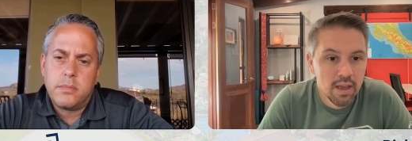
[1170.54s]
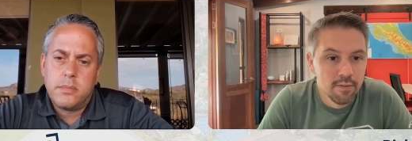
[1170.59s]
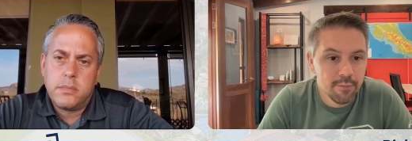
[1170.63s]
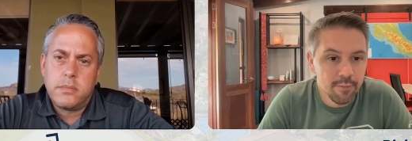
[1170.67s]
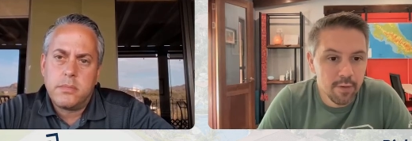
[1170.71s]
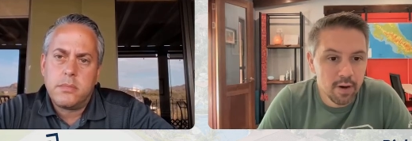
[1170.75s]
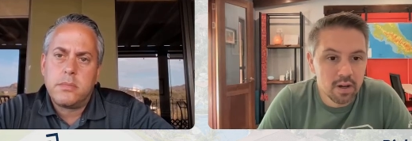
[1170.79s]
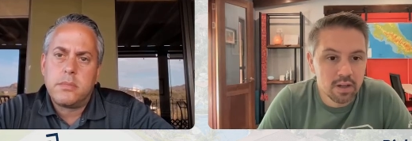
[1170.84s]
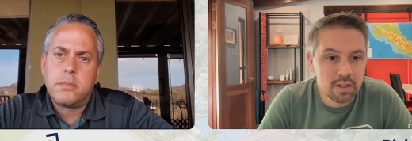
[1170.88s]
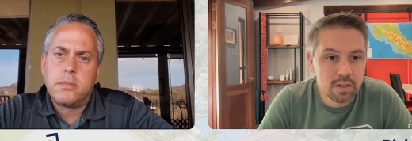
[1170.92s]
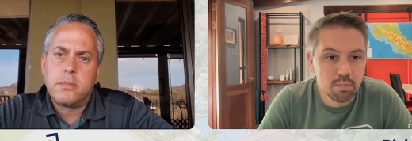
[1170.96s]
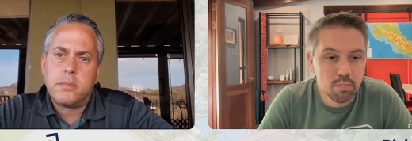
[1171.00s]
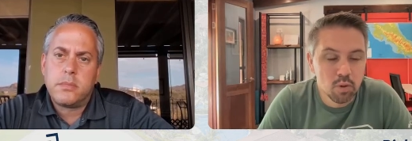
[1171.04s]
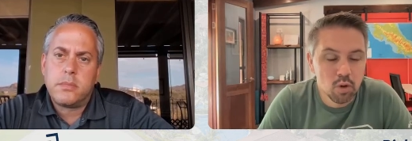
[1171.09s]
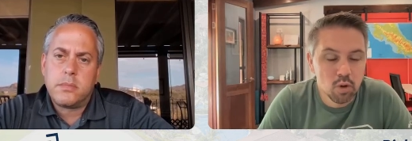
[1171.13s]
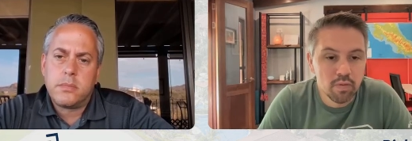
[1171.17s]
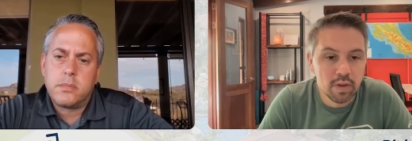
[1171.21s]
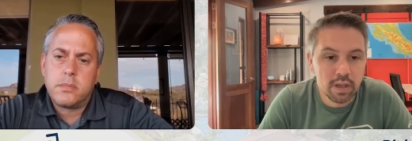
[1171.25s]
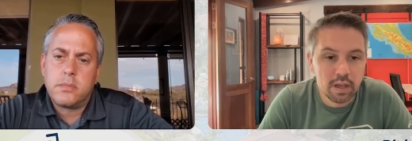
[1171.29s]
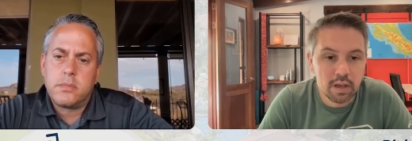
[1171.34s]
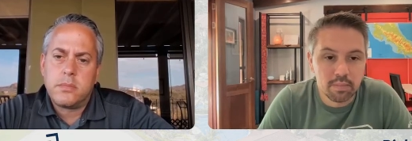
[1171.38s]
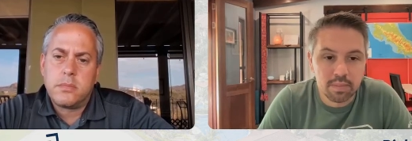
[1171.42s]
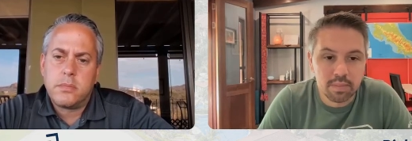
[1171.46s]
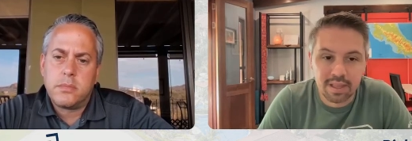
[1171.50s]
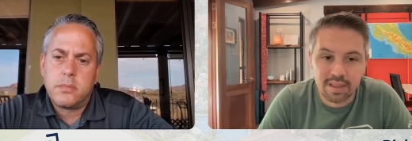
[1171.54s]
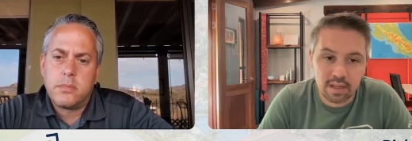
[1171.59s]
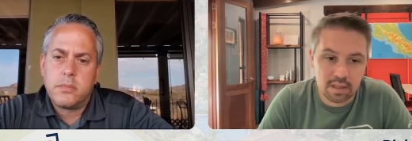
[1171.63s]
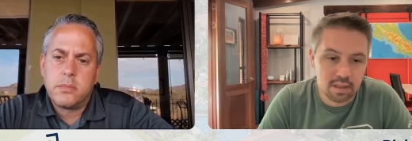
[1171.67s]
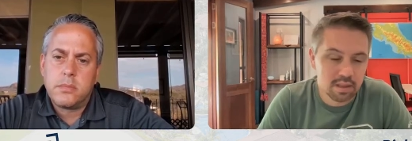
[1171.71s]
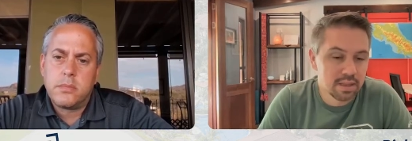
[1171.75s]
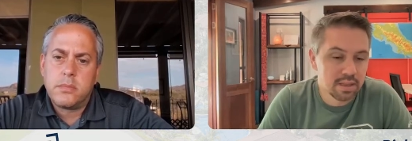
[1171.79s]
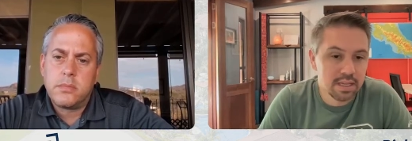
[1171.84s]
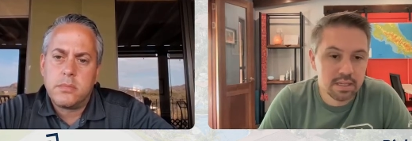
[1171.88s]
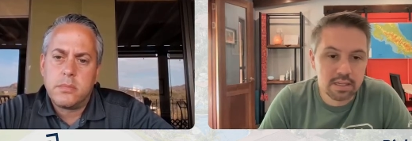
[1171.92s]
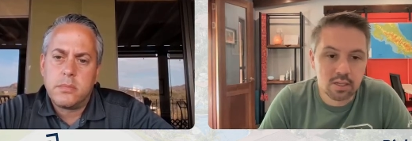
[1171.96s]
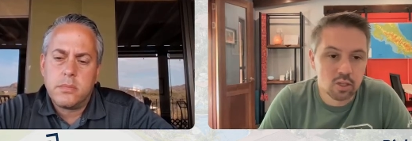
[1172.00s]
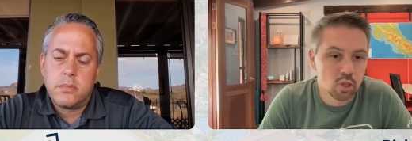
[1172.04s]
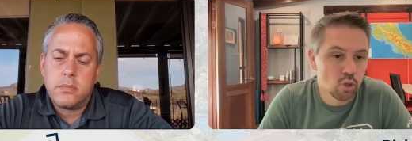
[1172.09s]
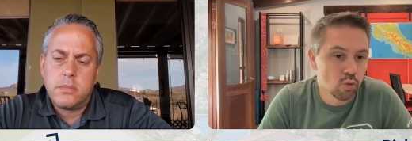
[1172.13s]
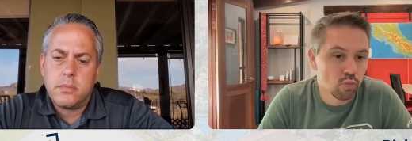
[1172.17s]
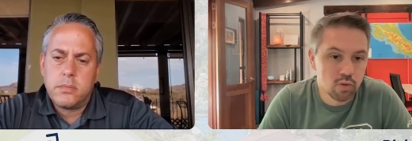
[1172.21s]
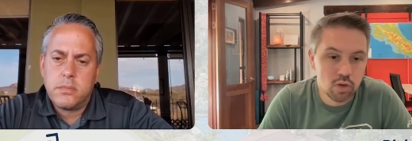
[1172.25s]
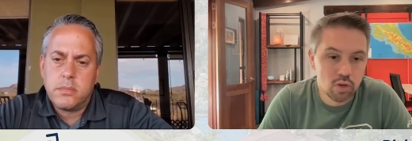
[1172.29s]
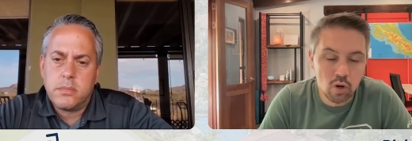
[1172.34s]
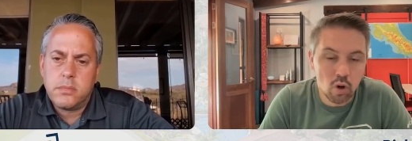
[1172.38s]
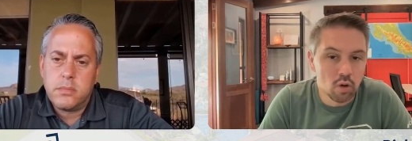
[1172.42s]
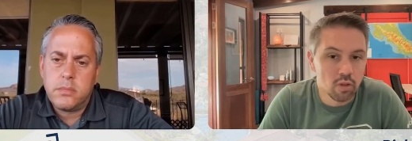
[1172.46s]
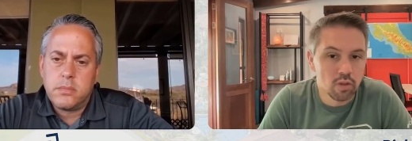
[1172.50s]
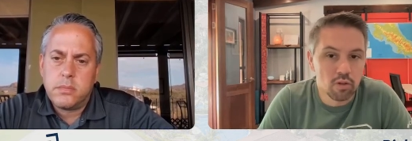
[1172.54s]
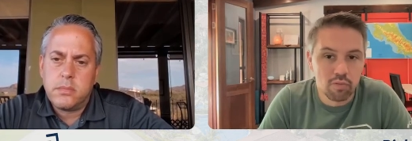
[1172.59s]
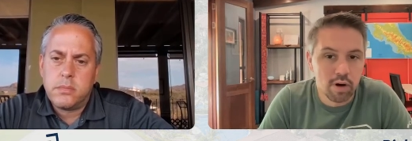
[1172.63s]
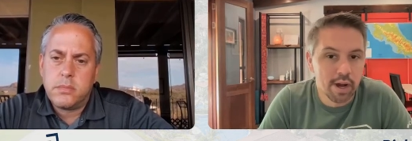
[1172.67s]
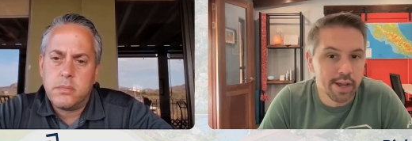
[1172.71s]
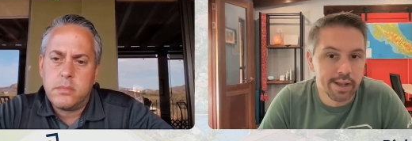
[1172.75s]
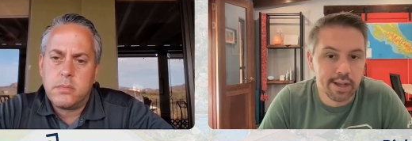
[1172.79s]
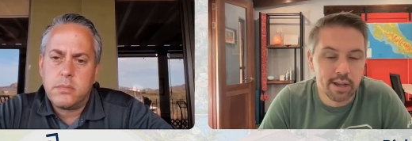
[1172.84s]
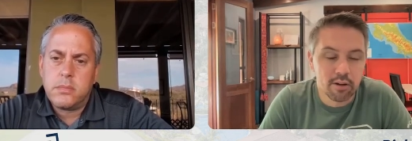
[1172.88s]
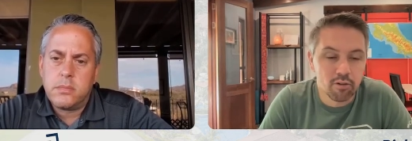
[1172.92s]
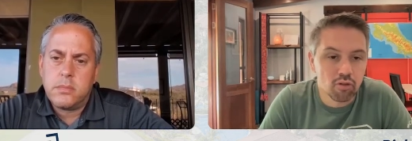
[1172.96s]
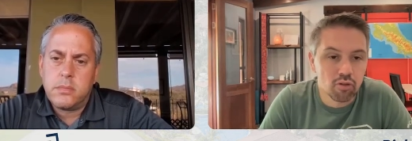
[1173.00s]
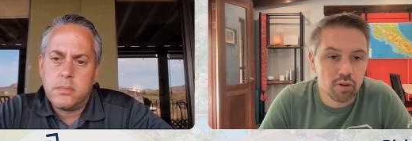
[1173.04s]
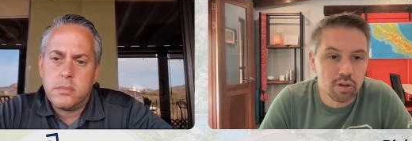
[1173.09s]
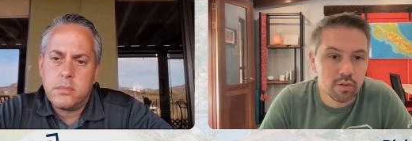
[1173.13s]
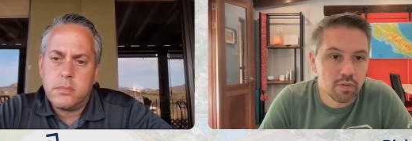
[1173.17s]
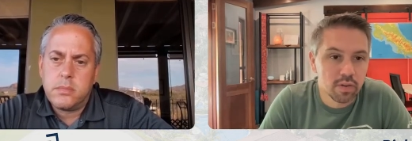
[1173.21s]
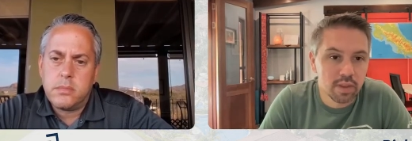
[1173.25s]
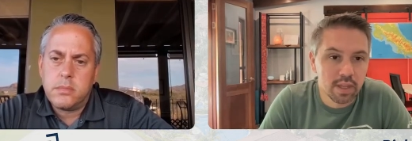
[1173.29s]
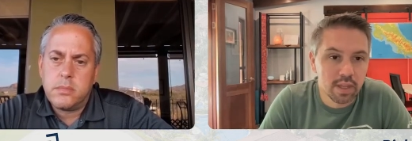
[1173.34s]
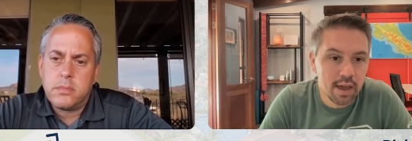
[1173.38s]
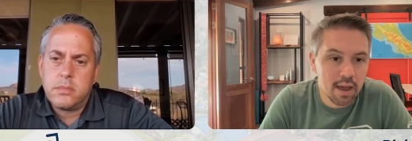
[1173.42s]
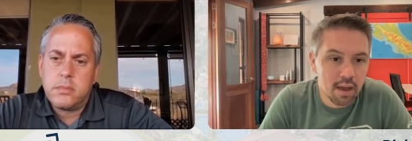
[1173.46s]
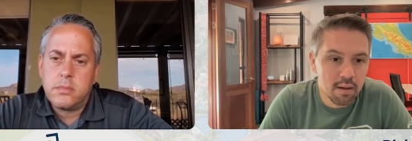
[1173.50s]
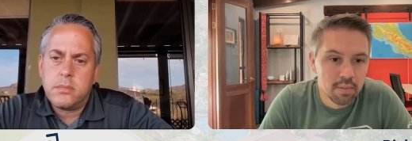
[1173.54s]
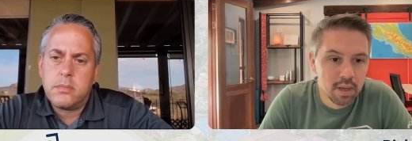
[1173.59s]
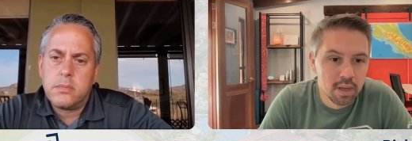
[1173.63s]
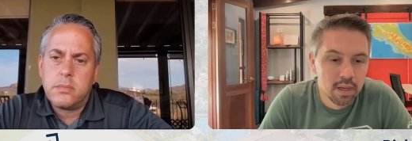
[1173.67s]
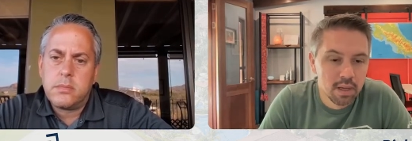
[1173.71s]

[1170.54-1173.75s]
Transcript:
Speaker 1: fast moving, like this is the, not the right country for that.